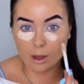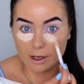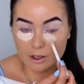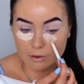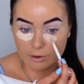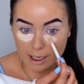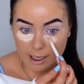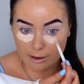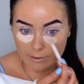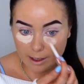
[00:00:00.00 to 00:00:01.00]
I just
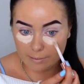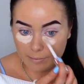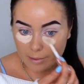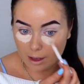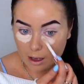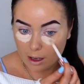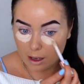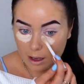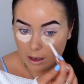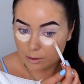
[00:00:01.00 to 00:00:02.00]
really love it.
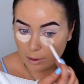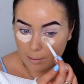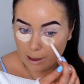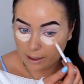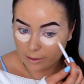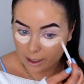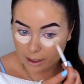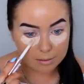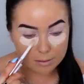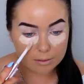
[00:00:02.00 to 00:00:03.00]
So I apply that
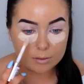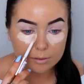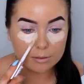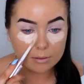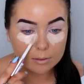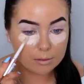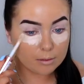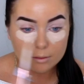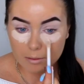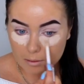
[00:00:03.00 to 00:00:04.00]
under the eyes,
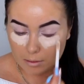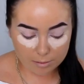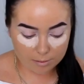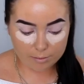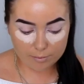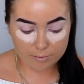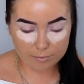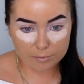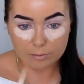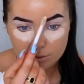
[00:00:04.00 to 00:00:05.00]
on my
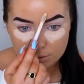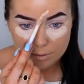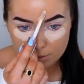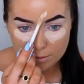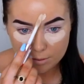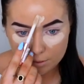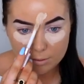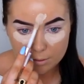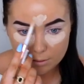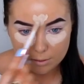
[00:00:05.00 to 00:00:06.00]
forehead, down the
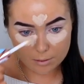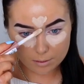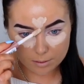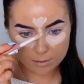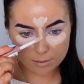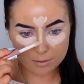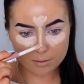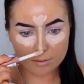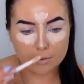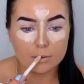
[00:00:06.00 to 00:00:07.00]
nose, cupid's bow,
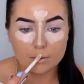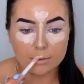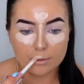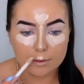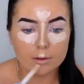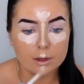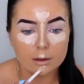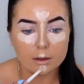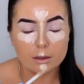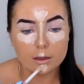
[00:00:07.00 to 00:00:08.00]
chin, and
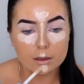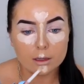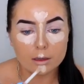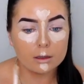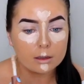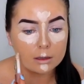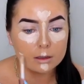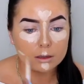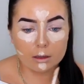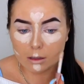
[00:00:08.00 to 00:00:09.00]
then also underneath
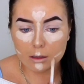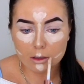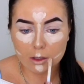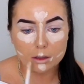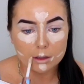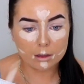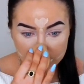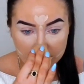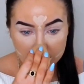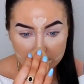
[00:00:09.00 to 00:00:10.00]
my cheekbones.
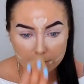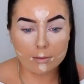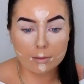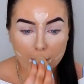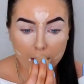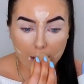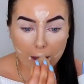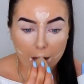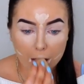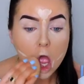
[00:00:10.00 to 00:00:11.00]
So concealer is
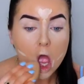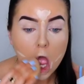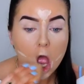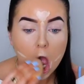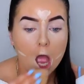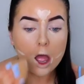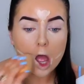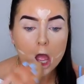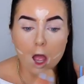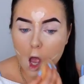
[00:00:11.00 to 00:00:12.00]
basically used just
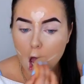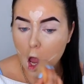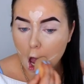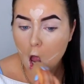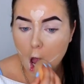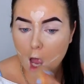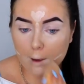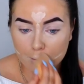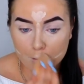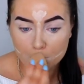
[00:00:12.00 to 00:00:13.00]
to cover up any
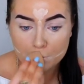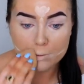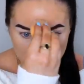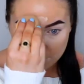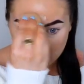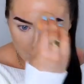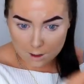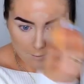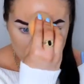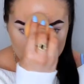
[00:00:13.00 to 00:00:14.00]
imperfections. I apply it to
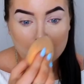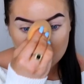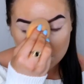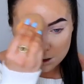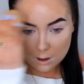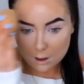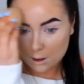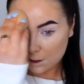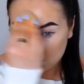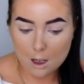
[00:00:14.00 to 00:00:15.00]
all the high points of my
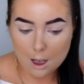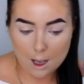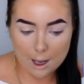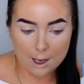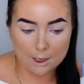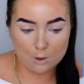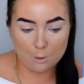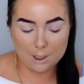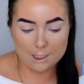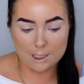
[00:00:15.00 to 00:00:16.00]
face, and
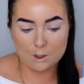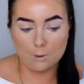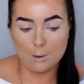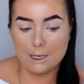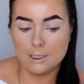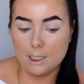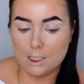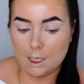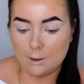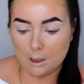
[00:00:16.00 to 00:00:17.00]
once that's all
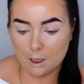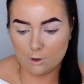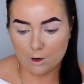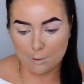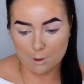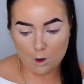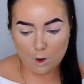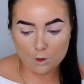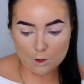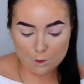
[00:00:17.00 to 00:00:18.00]
blended, I'm going to cream
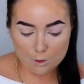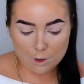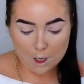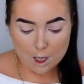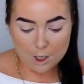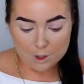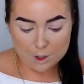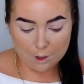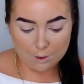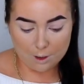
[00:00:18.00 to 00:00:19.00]
contour.
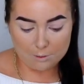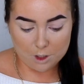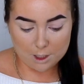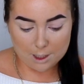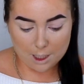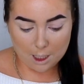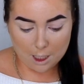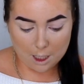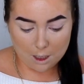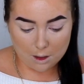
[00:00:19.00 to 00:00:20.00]
So I'm just
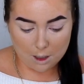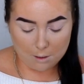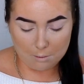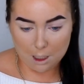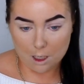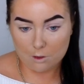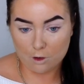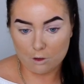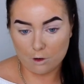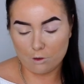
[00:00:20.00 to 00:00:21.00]
taking the Mina
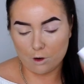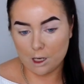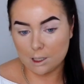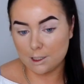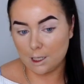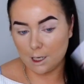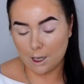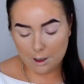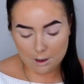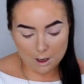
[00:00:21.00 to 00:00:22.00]
333
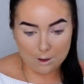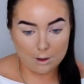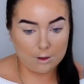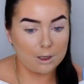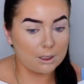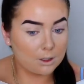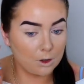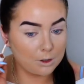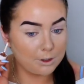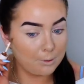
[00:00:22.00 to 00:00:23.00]
concealer. This has
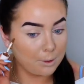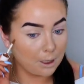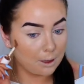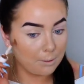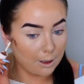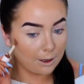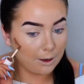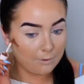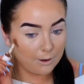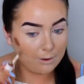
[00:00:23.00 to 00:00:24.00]
also been my
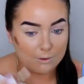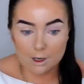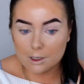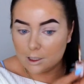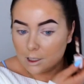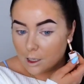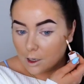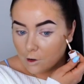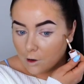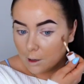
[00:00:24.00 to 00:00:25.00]
favourite
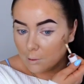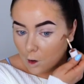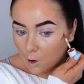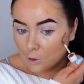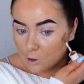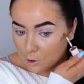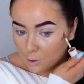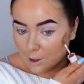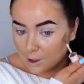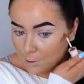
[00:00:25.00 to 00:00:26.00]
cream
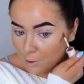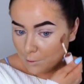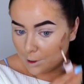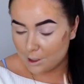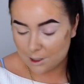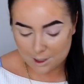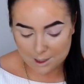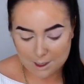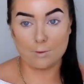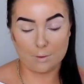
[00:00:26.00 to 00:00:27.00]
contour at the
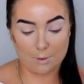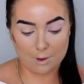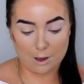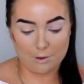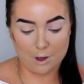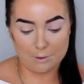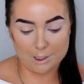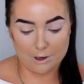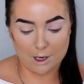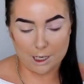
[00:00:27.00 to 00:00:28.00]
moment. I've
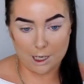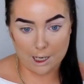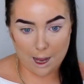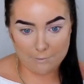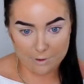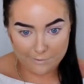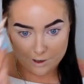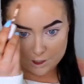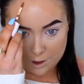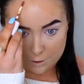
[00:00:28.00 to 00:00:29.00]
used it in nearly every
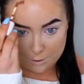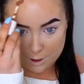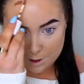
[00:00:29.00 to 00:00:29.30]
video.